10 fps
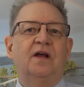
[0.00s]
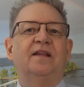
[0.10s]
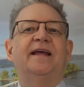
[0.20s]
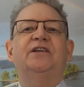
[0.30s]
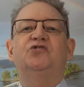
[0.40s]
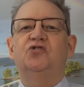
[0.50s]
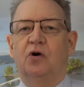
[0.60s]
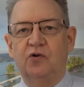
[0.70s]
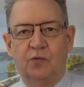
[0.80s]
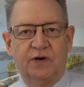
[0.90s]
They
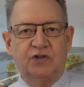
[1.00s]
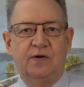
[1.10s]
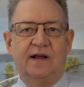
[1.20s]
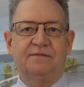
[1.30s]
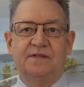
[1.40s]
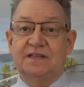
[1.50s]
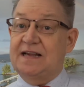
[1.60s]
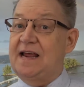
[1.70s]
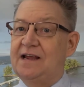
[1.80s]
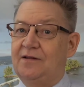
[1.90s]
don't know what you have for
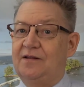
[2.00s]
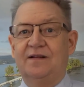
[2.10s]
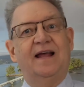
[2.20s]
sale,